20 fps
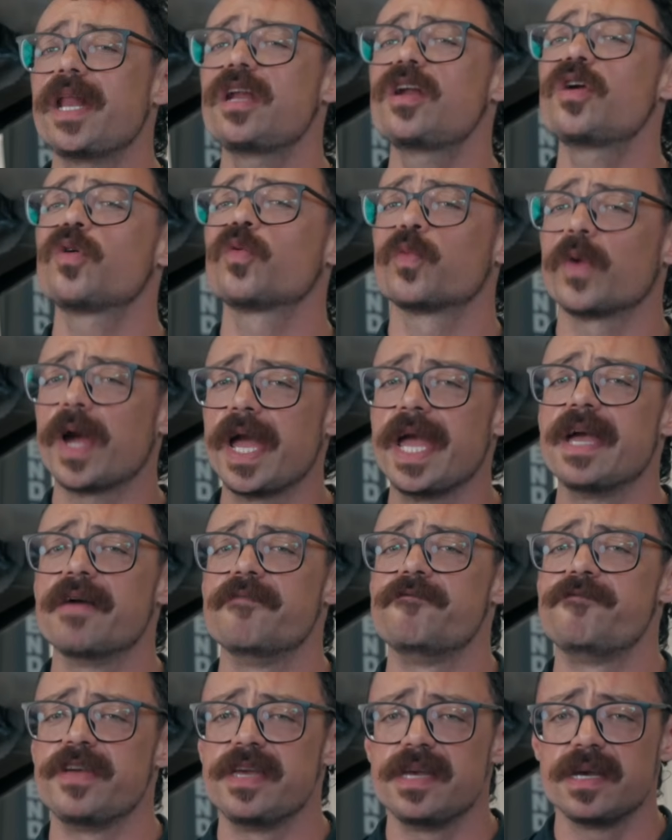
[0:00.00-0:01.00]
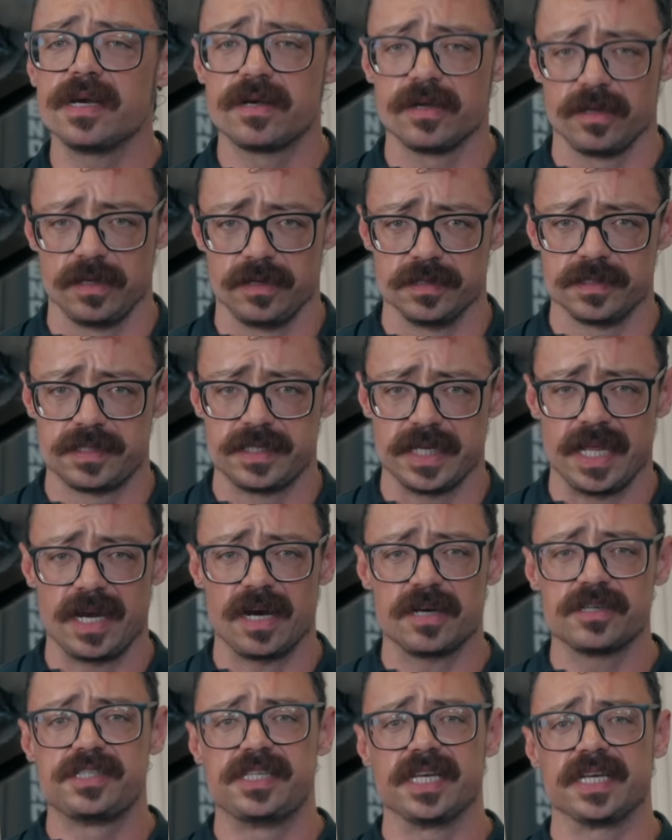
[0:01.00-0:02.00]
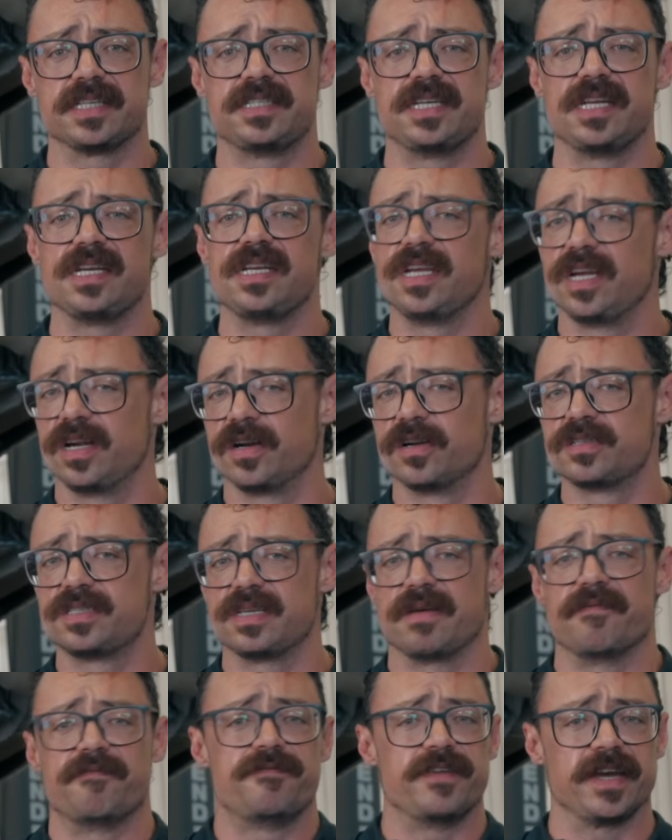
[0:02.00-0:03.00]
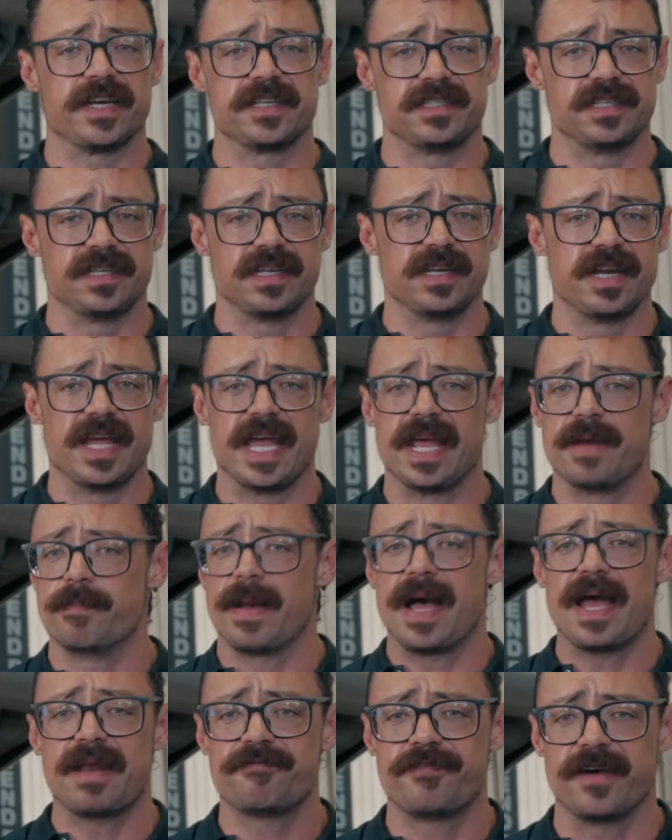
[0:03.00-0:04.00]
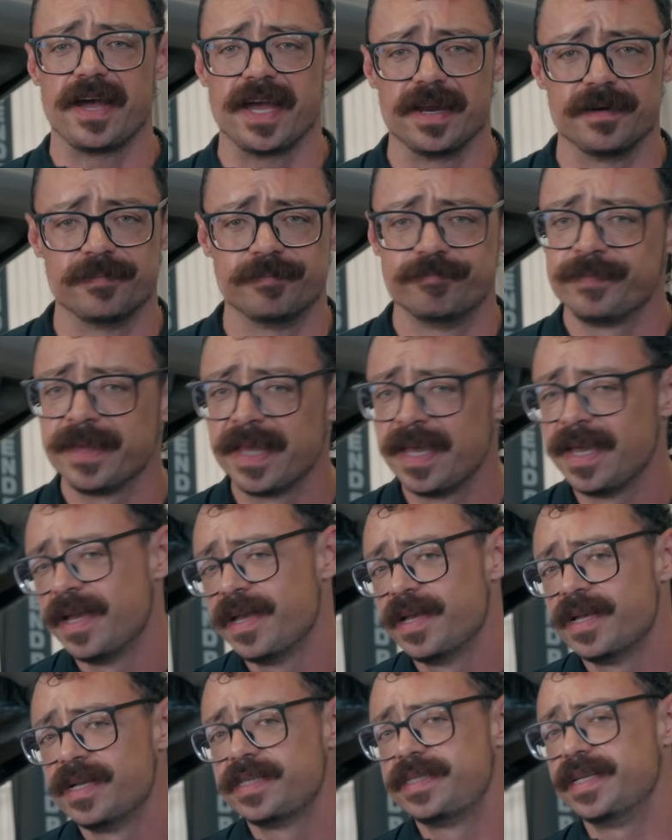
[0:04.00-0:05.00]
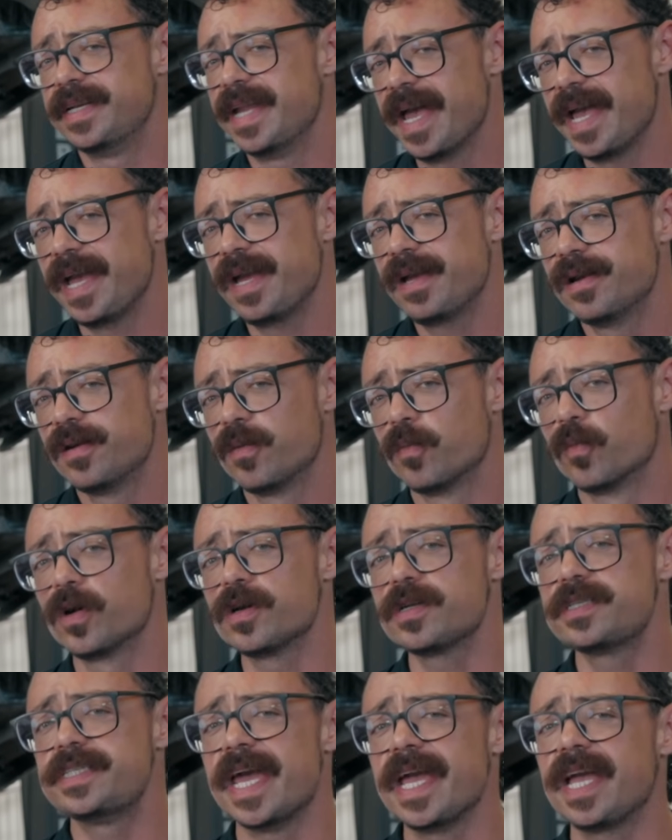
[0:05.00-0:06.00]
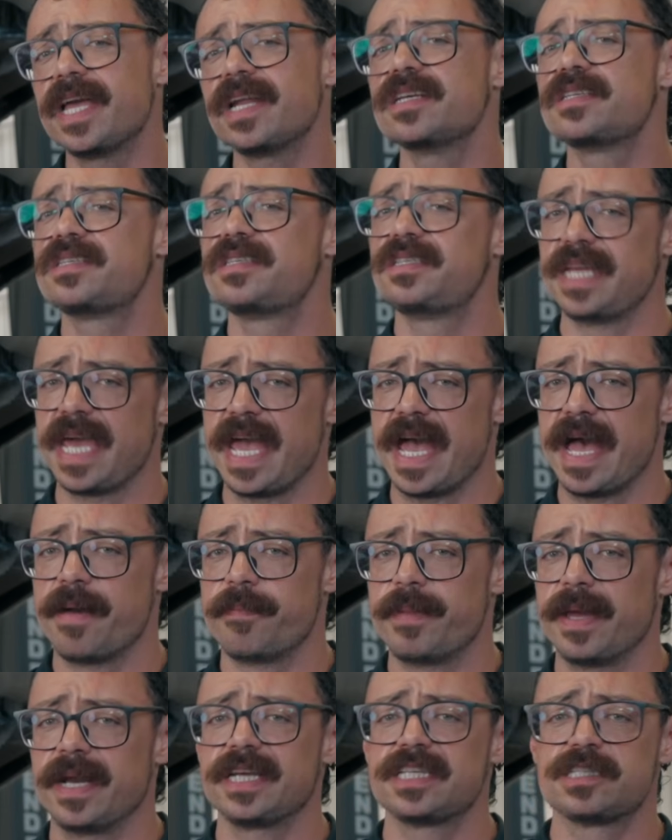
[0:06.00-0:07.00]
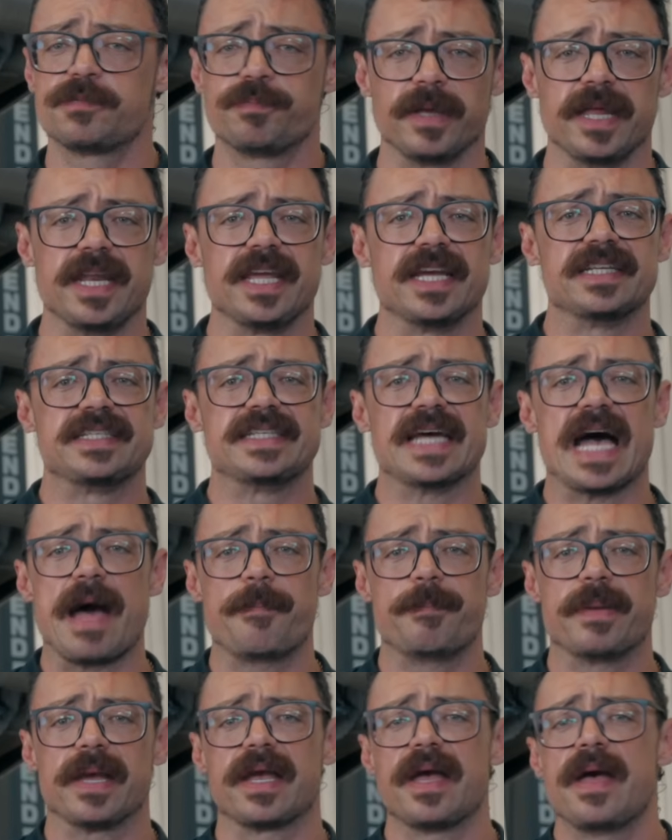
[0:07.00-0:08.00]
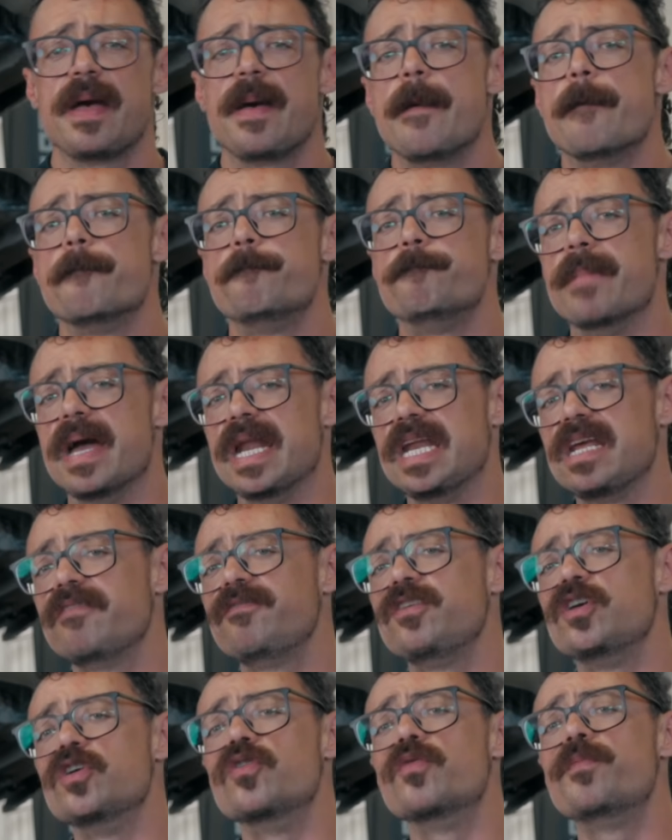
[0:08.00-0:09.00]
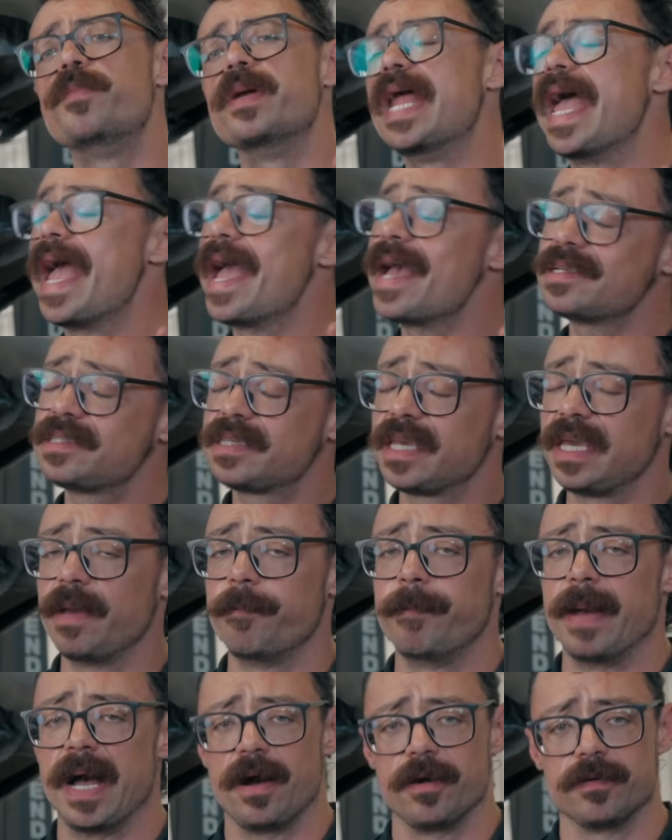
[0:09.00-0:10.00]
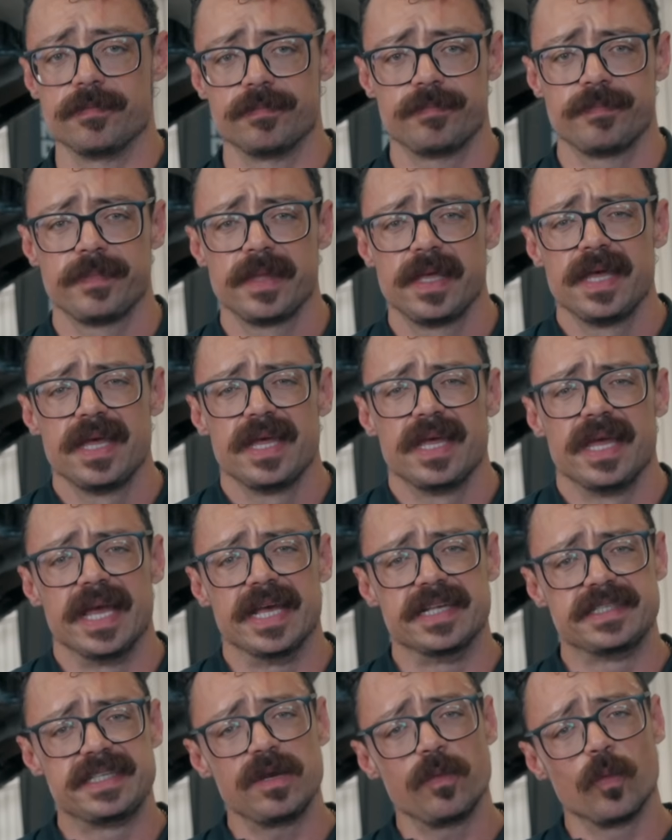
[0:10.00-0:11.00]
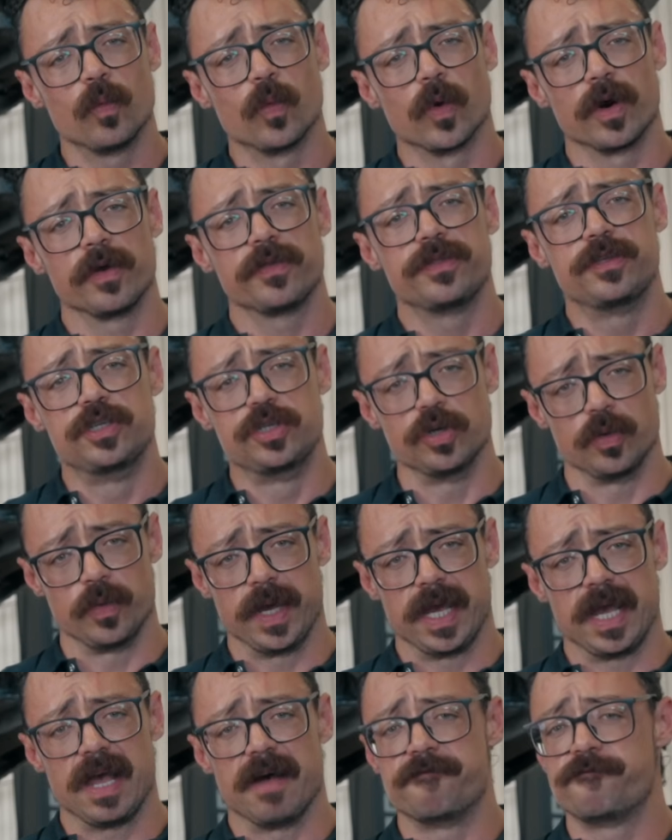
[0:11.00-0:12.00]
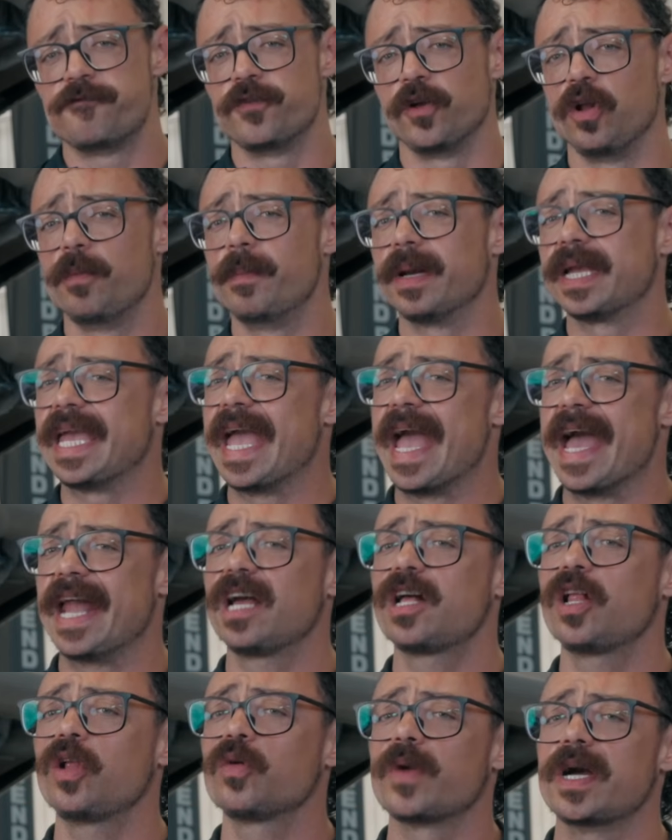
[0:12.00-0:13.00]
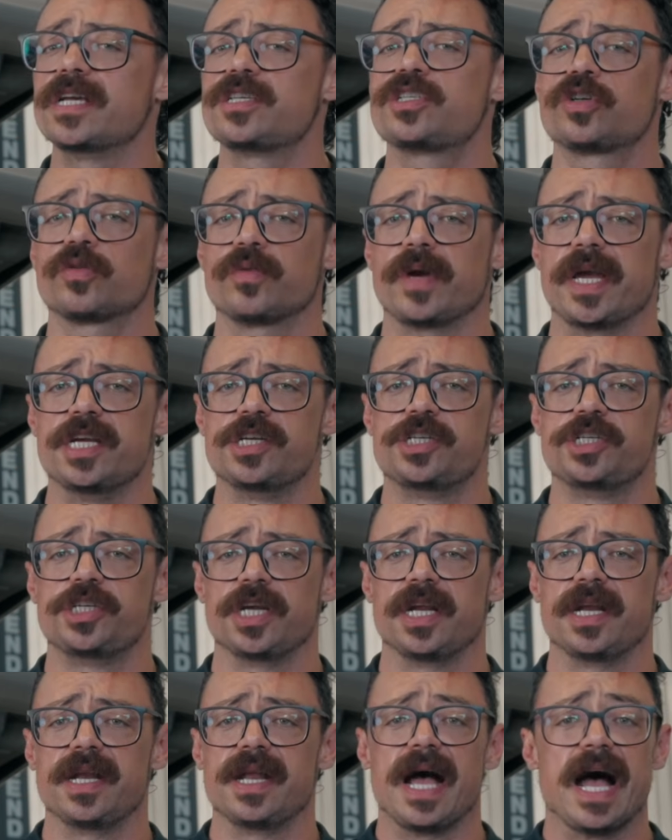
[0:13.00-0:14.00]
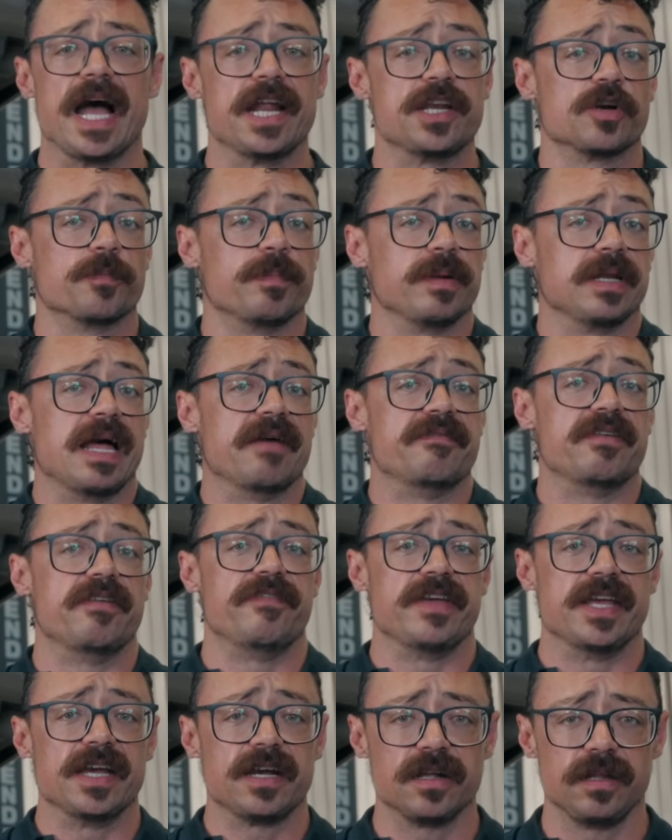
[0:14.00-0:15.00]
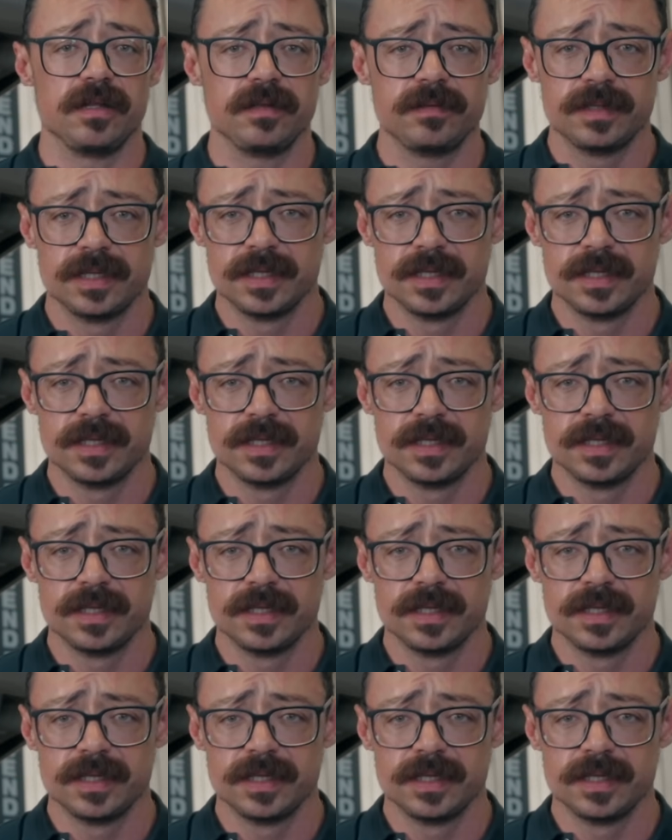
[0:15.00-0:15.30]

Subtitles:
an array of vehicles in our 16 years of fixing and modifying. Today, we're taking a stab at explaining a topic many of you have been asking about. Is it worth doing a full mechanical restoration on your beloved vehicle?